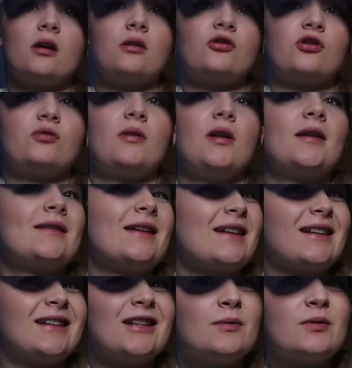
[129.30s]
Just while I
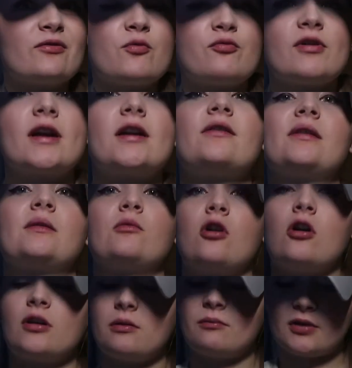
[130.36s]
take a little bit of a break this
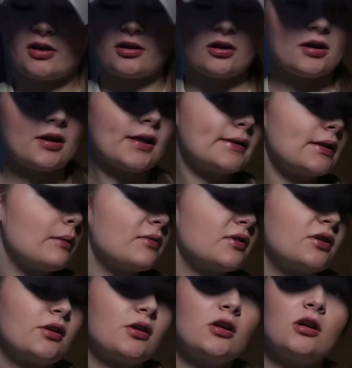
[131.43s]
morning, because I'm
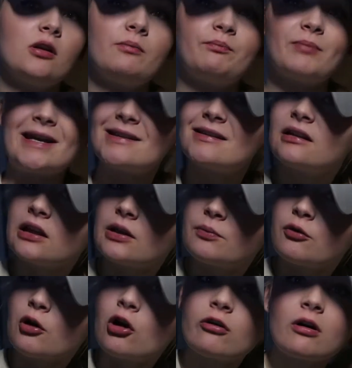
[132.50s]
still basically
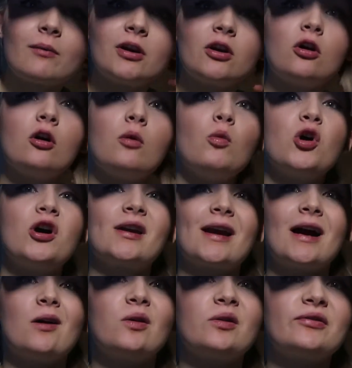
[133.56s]
programming home
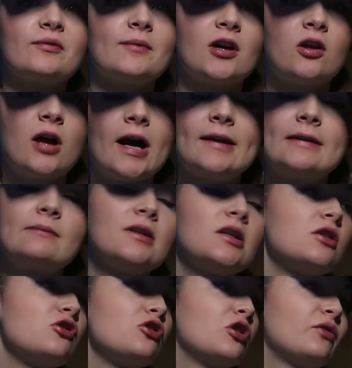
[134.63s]
workouts for my clients,
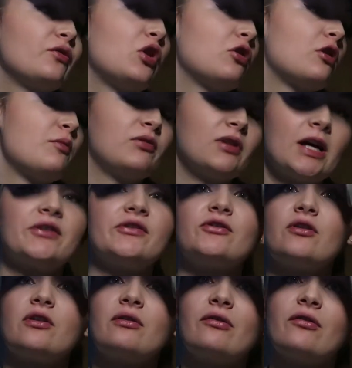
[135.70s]
making sure they've all got plans
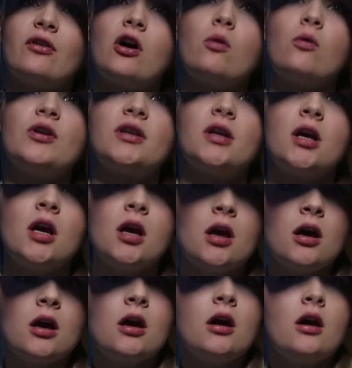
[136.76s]
going forward
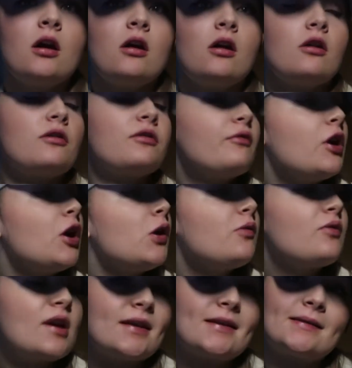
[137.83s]
through
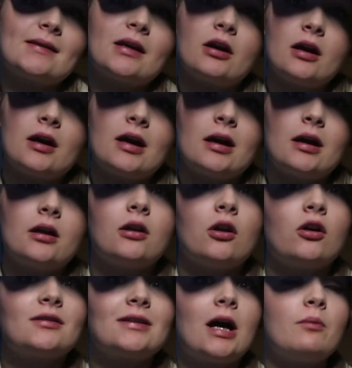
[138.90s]
this
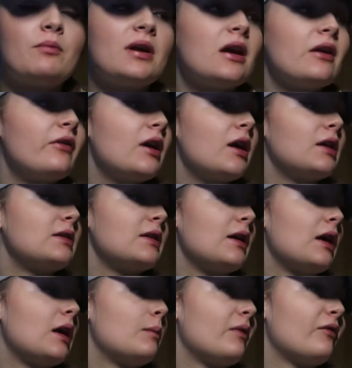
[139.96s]
lockdown period.
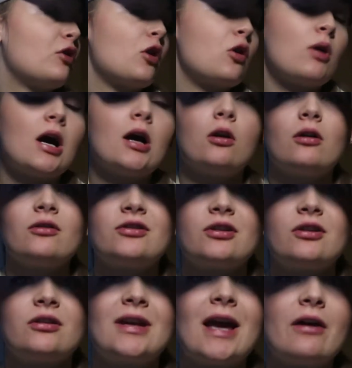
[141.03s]
I've got quite a lot
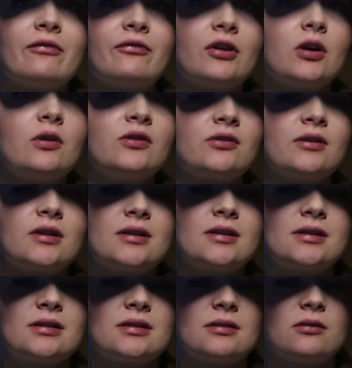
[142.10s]
to get through, so it's